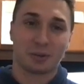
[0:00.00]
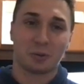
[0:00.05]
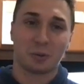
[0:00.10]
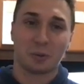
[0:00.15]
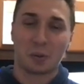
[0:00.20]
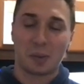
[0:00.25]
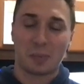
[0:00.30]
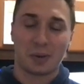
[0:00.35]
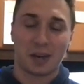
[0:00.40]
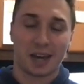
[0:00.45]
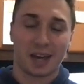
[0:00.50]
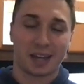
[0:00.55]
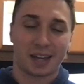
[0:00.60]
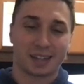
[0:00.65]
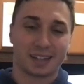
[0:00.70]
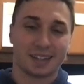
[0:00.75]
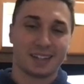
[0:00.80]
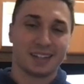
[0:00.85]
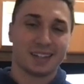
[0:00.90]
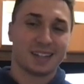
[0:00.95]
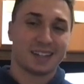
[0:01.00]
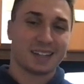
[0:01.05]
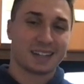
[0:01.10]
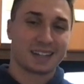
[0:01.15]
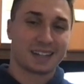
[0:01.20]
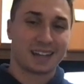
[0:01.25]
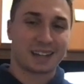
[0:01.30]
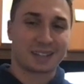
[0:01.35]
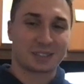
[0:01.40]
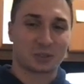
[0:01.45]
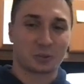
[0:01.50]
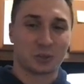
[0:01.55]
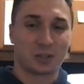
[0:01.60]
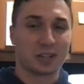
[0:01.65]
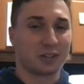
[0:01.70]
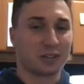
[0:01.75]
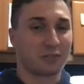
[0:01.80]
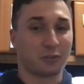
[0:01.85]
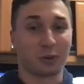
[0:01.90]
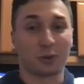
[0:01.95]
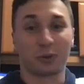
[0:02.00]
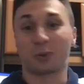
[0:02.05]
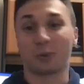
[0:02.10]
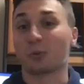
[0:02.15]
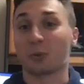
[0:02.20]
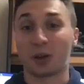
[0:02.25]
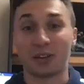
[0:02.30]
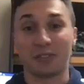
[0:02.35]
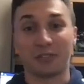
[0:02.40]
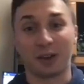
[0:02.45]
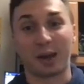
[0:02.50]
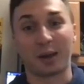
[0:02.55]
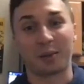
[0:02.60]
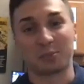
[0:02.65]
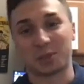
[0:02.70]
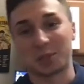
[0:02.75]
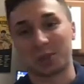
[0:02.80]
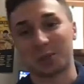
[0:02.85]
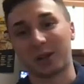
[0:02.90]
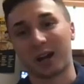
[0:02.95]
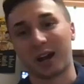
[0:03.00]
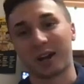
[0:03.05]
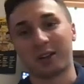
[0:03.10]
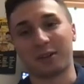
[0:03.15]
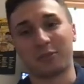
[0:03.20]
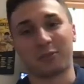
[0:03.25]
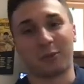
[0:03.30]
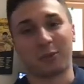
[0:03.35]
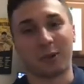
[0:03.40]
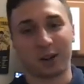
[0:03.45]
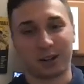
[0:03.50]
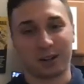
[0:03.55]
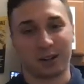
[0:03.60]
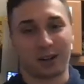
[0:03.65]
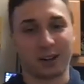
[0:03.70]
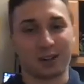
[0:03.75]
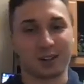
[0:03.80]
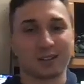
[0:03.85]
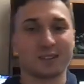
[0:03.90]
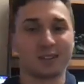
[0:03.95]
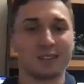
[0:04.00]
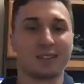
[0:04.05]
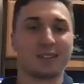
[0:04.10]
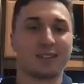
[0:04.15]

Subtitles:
We'll be back next week for the revamped 294 card.